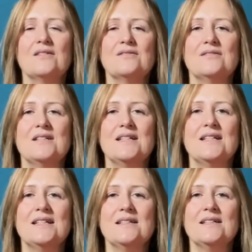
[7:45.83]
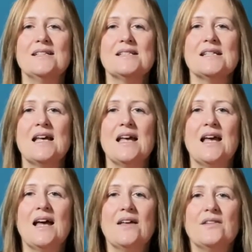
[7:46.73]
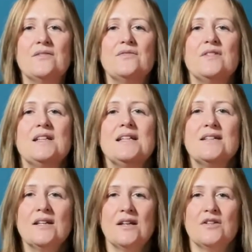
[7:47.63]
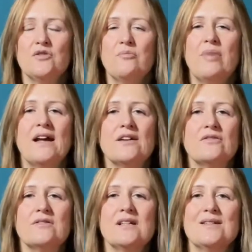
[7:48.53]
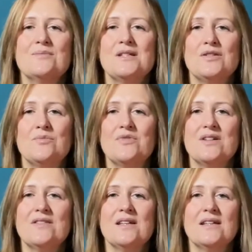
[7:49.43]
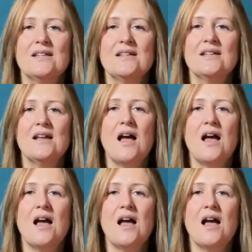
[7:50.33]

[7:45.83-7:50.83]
Really nice. And then feeling your back ribs as you breathe in,